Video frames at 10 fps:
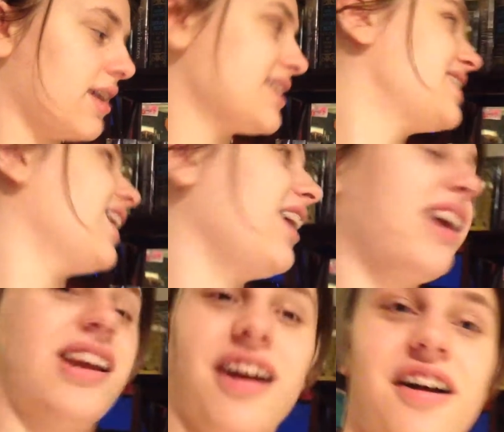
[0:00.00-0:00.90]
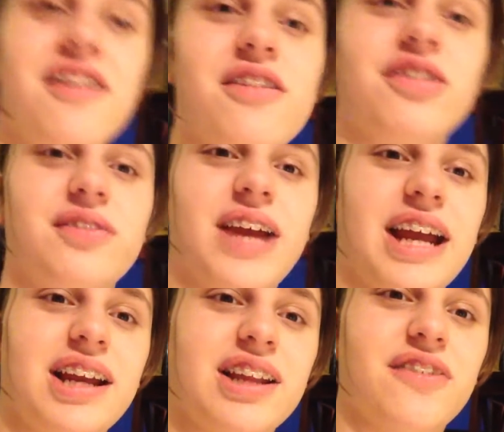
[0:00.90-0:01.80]
A teen from
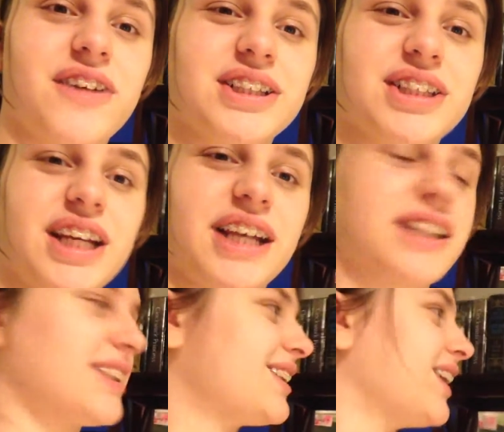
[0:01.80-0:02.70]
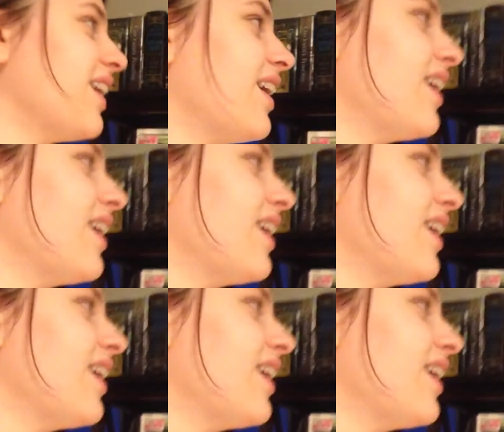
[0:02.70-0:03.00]
Anne and the French Kiss.